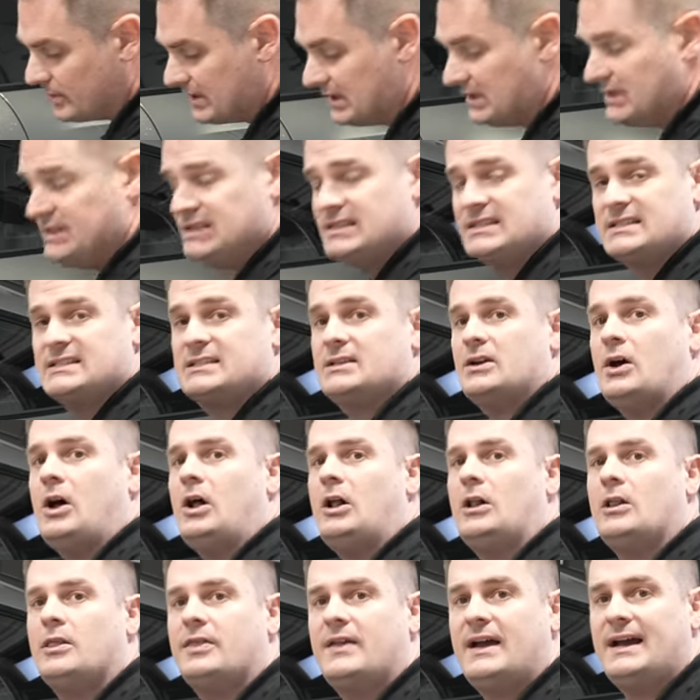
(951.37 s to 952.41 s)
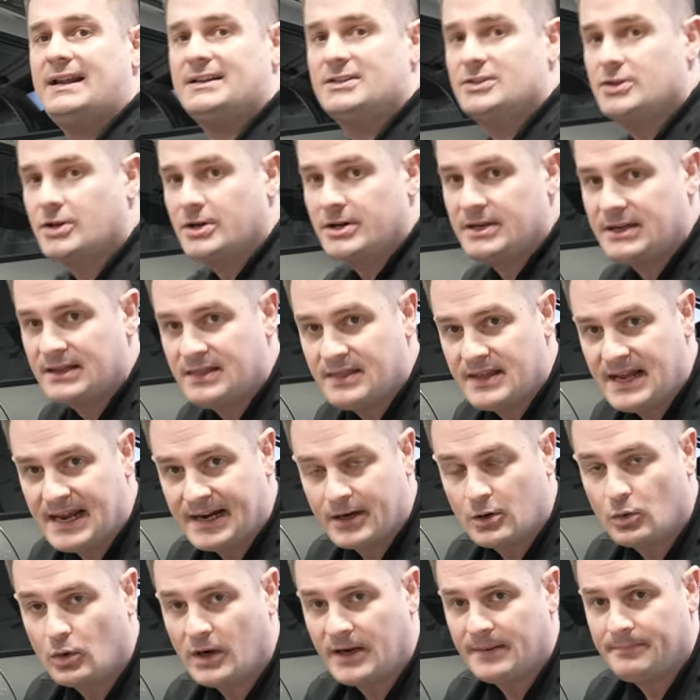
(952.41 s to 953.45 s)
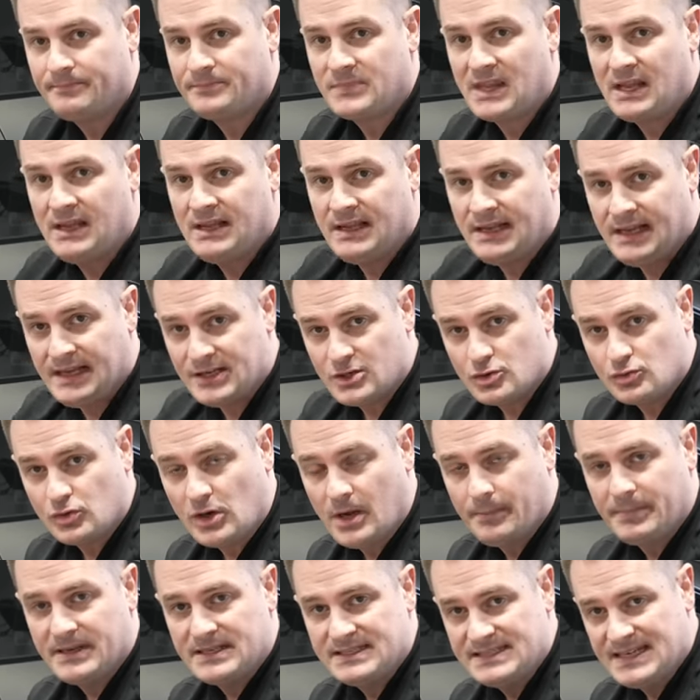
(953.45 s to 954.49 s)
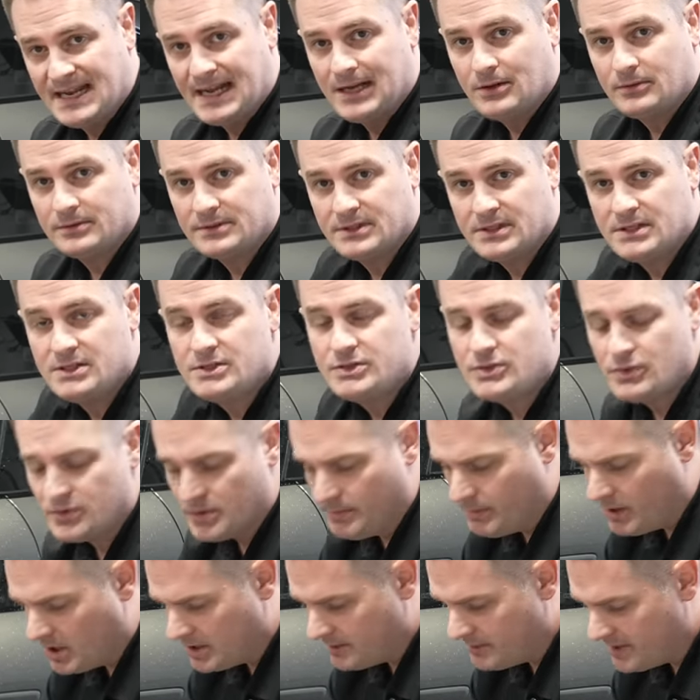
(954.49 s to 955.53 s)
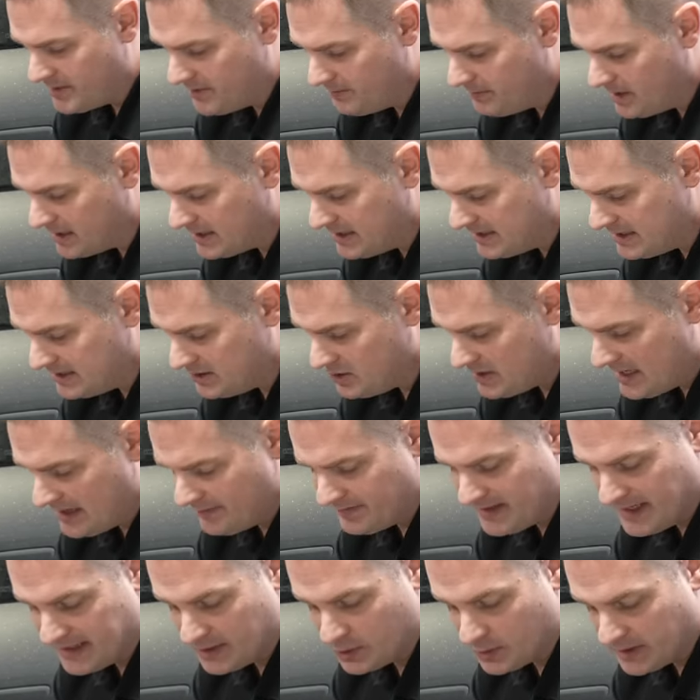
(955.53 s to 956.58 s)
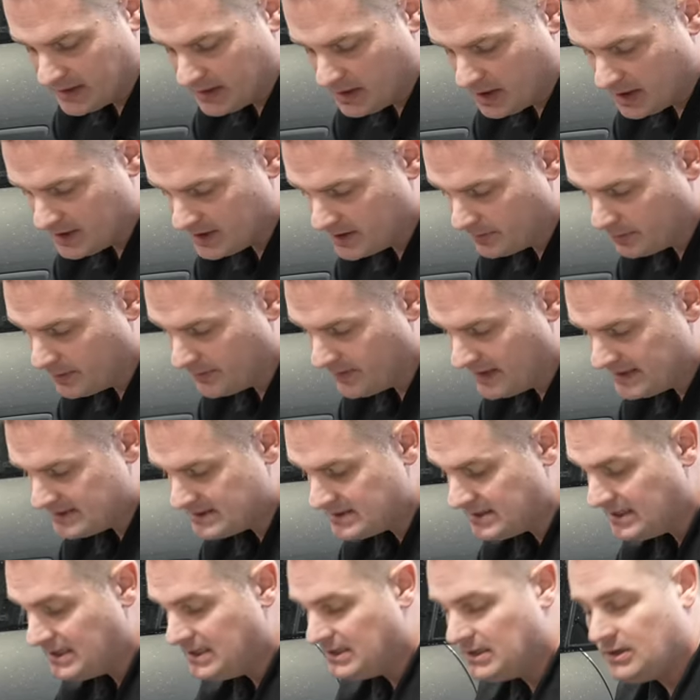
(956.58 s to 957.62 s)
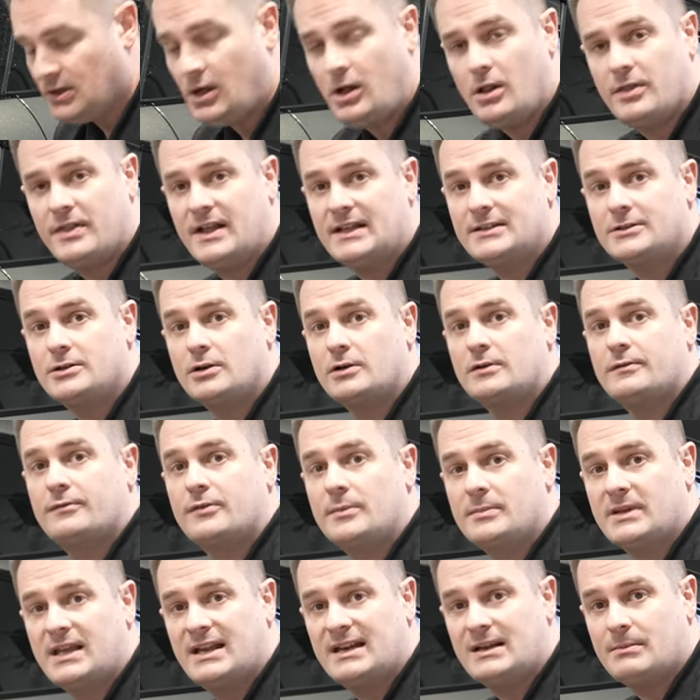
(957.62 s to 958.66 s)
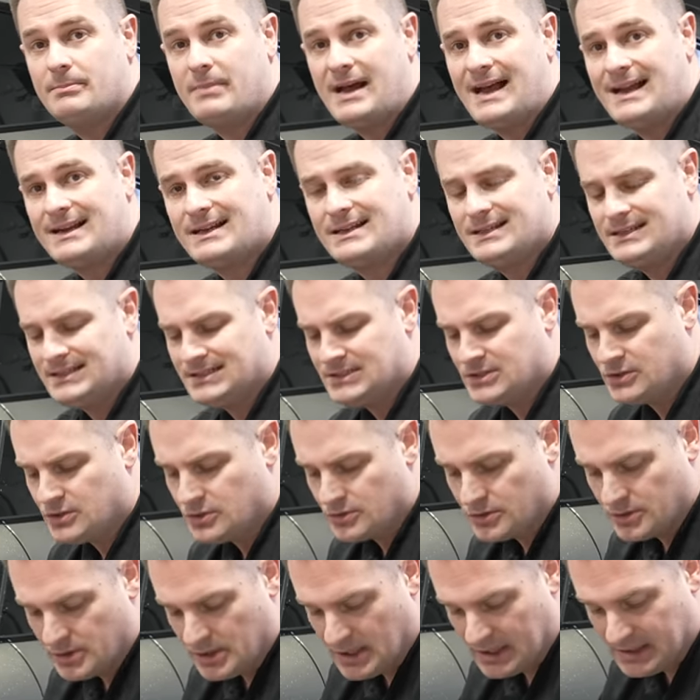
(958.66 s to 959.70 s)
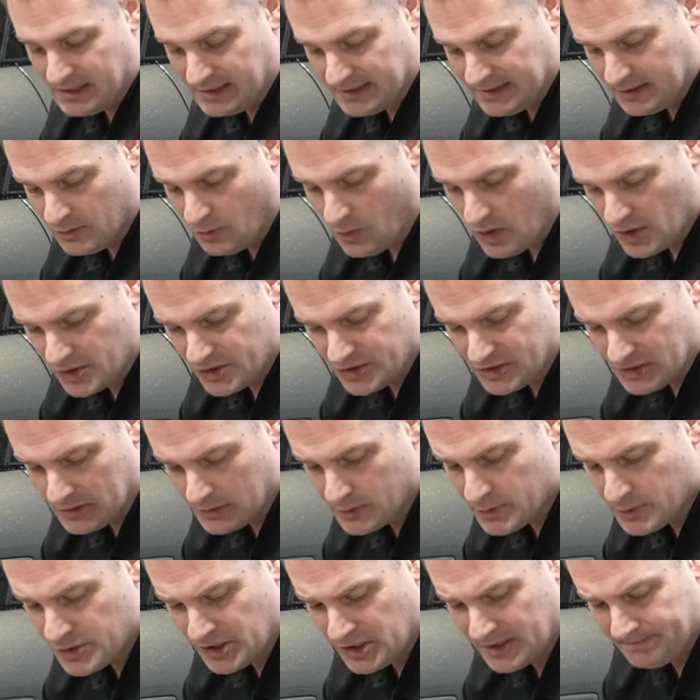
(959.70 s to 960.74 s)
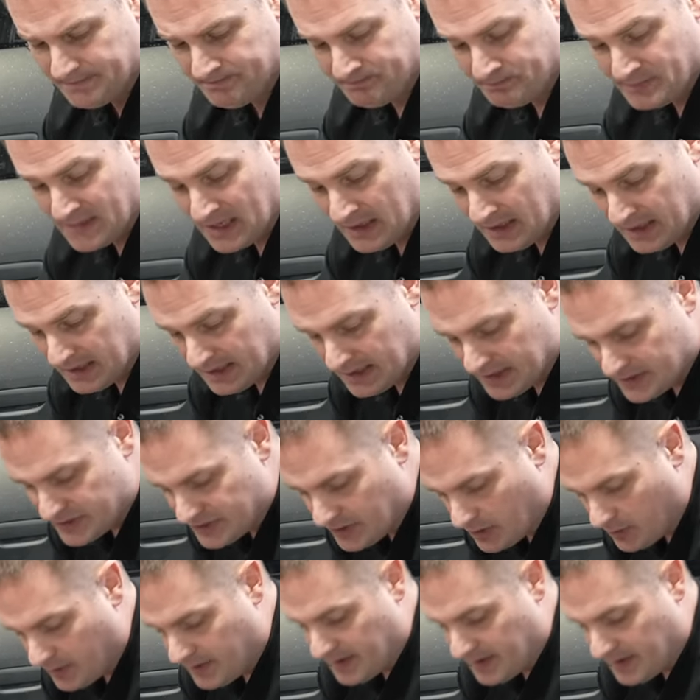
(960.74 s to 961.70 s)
release all that dirt and that grime and drop it down to the bottom of the bucket, and you have that grit guard to prevent all that dirt from getting back into your clean wash solution. So